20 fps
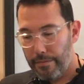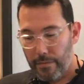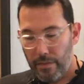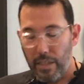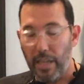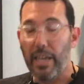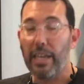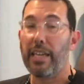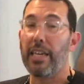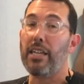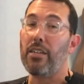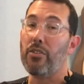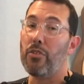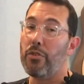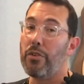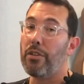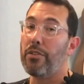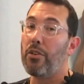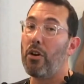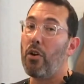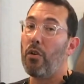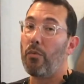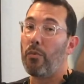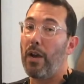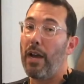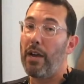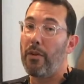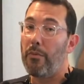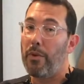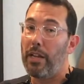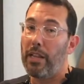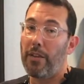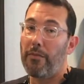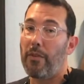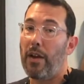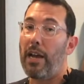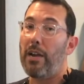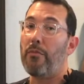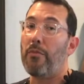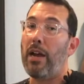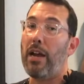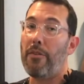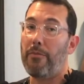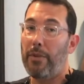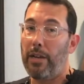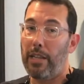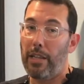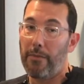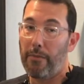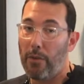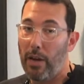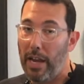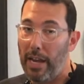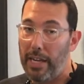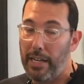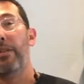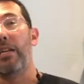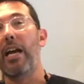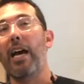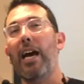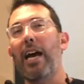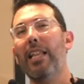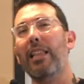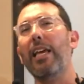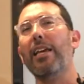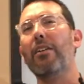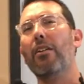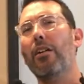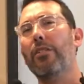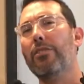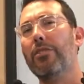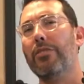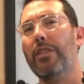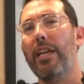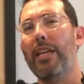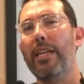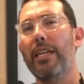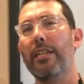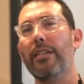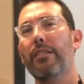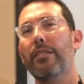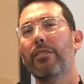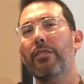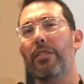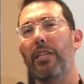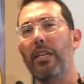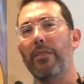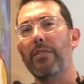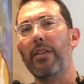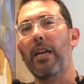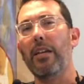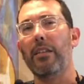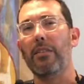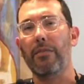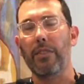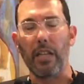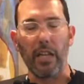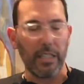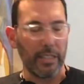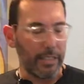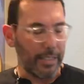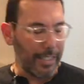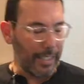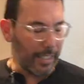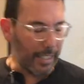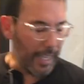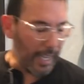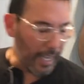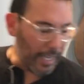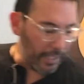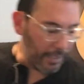Okay, again, you could go right, left, right, but I like alternating to even out the velocity in the hand.